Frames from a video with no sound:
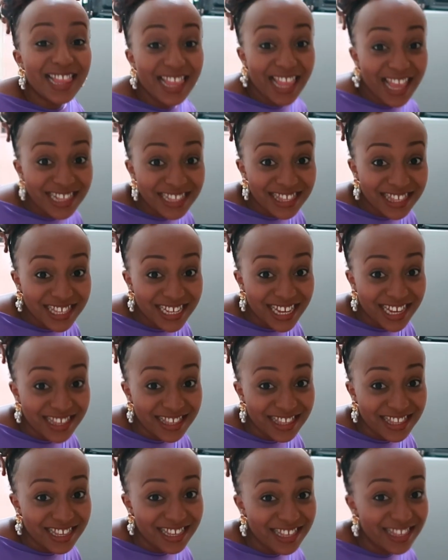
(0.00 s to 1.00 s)
Let's
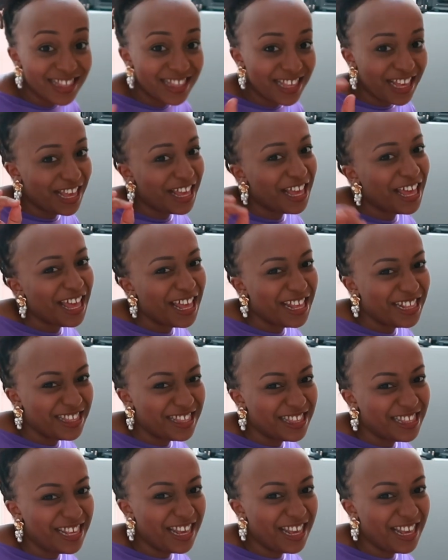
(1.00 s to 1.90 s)
taste this and